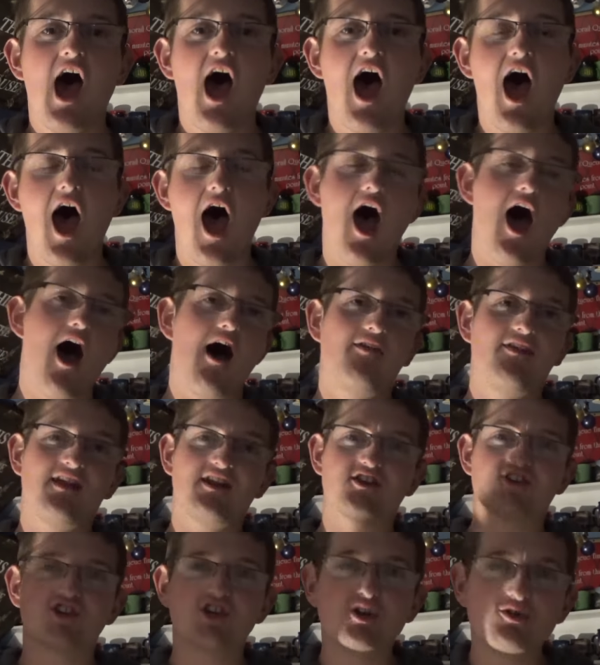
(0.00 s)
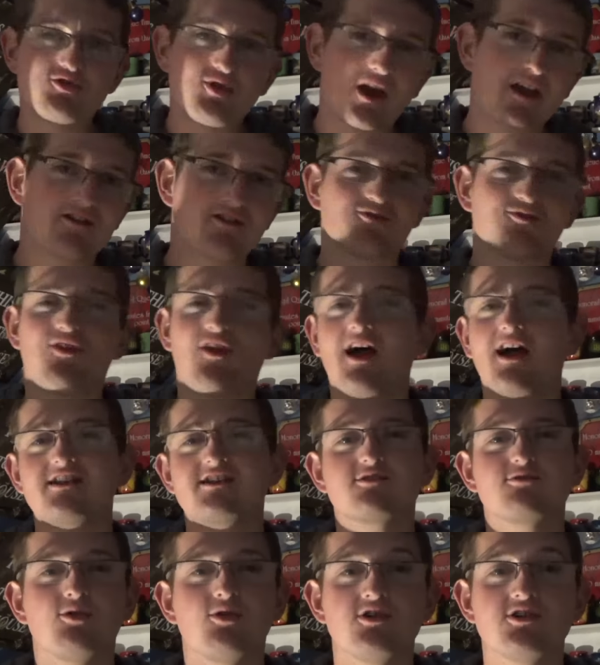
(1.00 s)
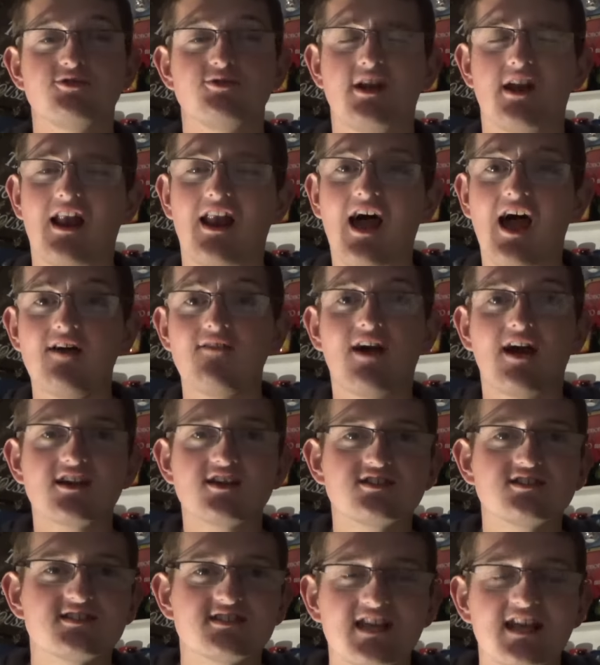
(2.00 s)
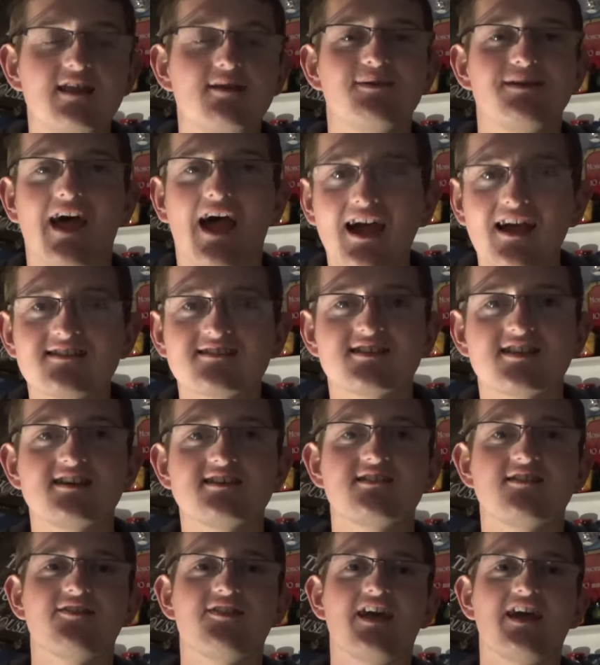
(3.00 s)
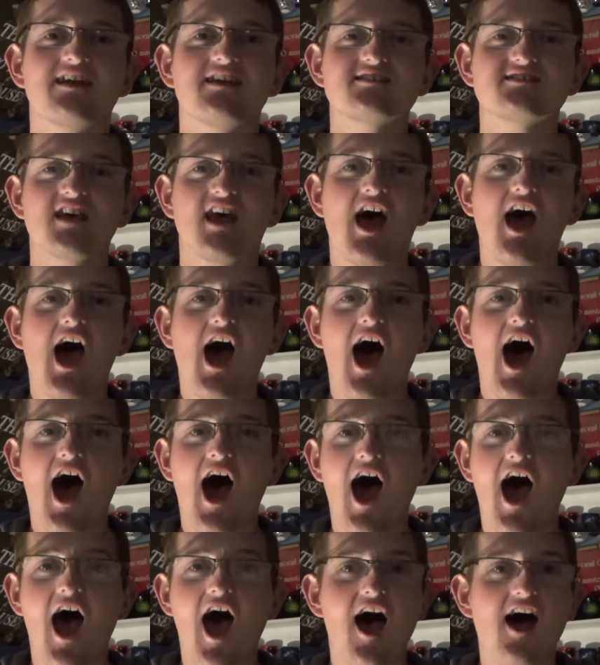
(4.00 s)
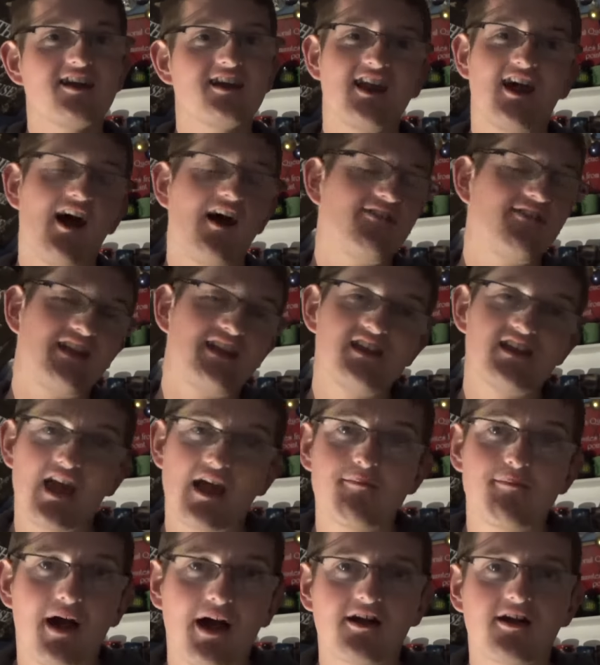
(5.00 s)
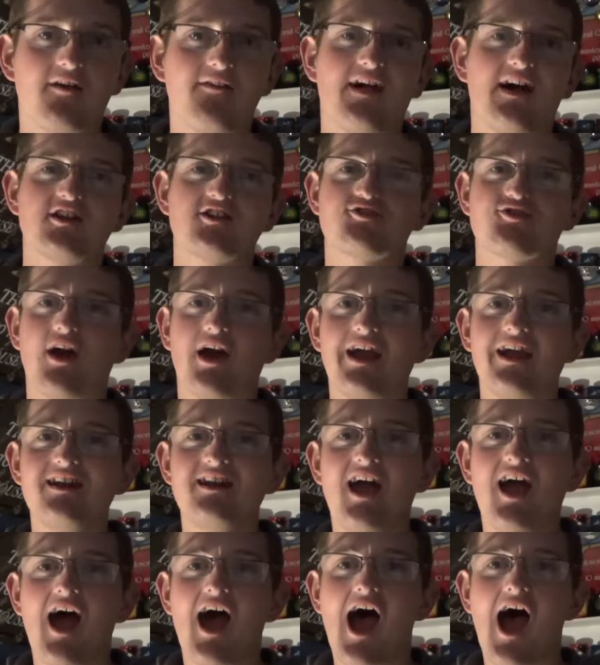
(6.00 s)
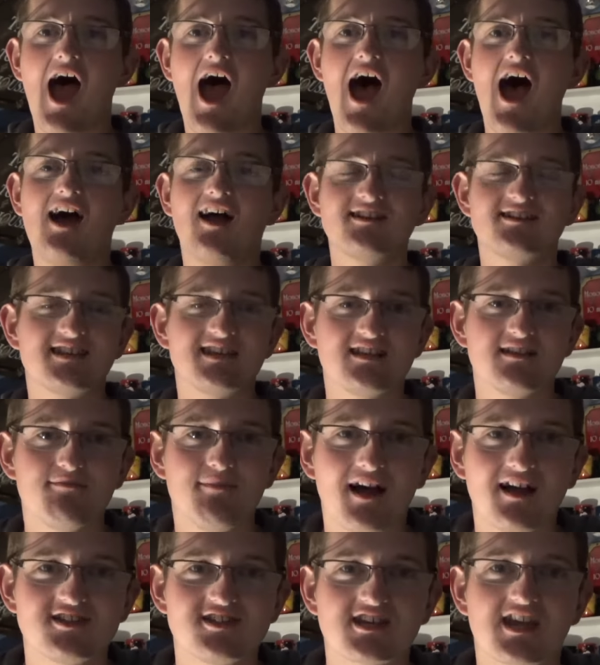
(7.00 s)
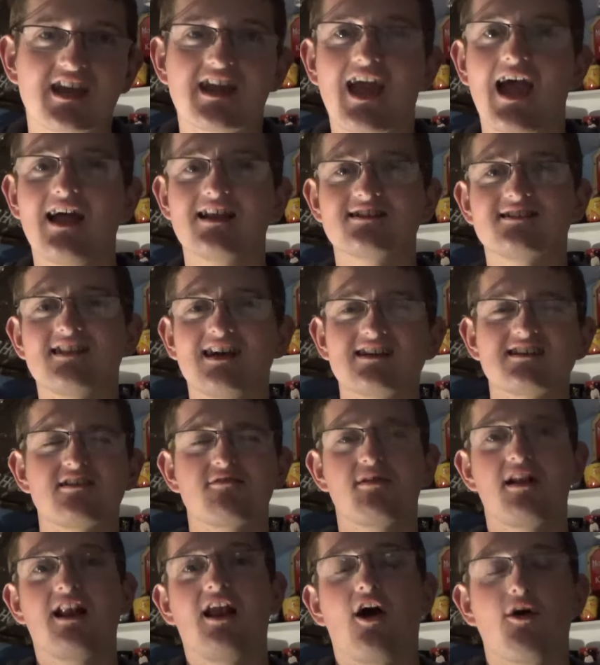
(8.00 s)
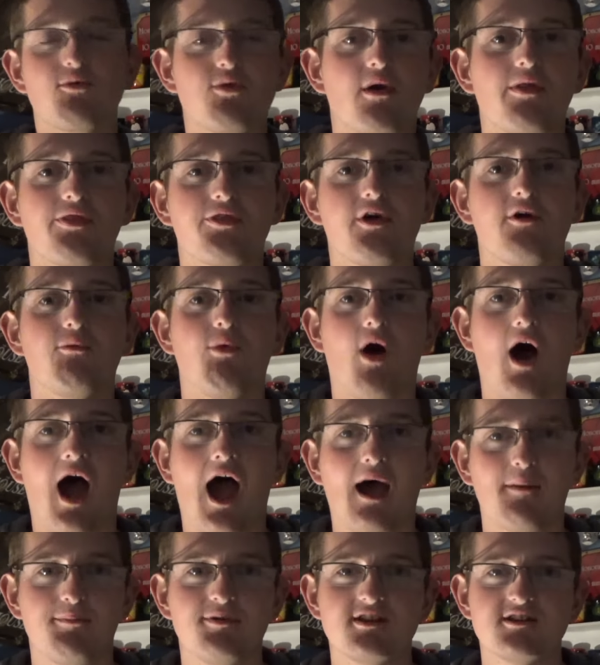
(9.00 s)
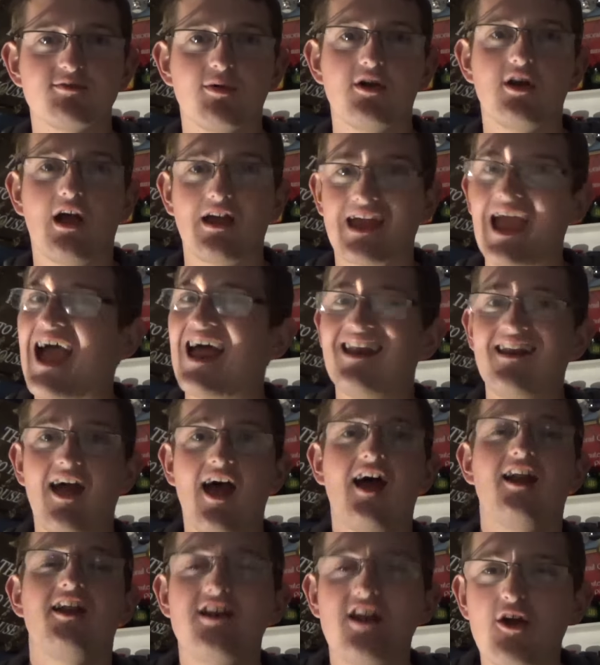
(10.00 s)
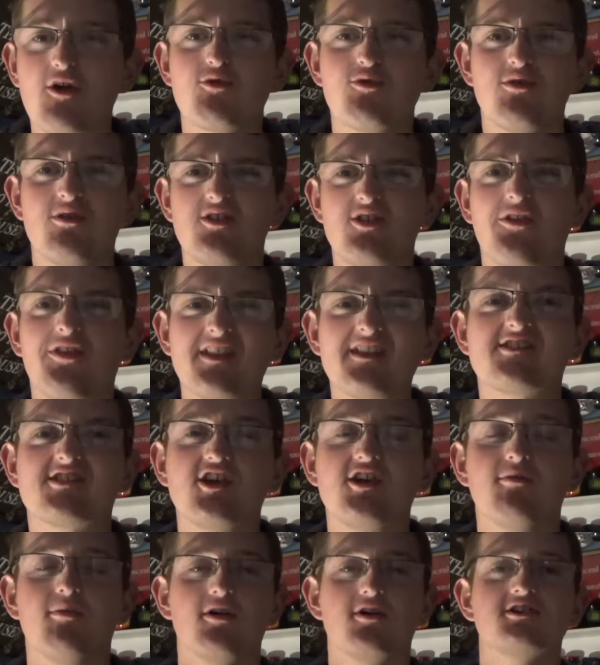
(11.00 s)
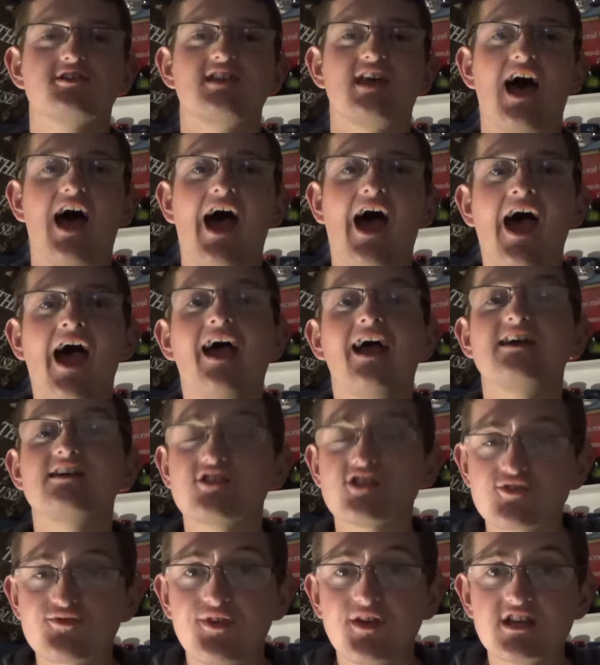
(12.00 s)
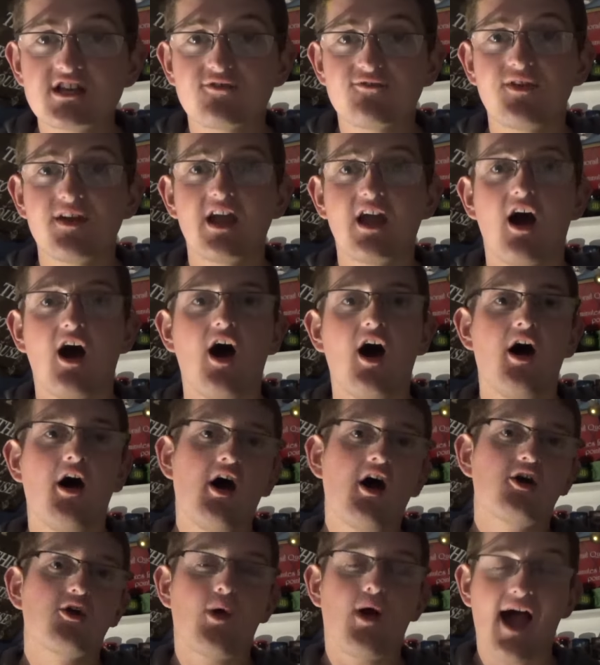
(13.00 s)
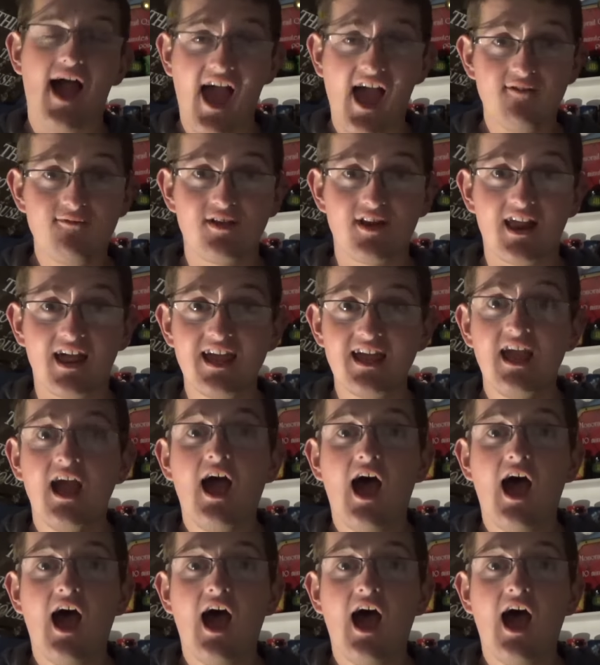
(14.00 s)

Uh, and then a tube train is flying towards you in a live action scene with actors and things, uh, you know, and then you get back on that train uh, and see the magic again. So that's a little run through of what happens, but again, no, nothing too much there. It does feature VR quite heavily.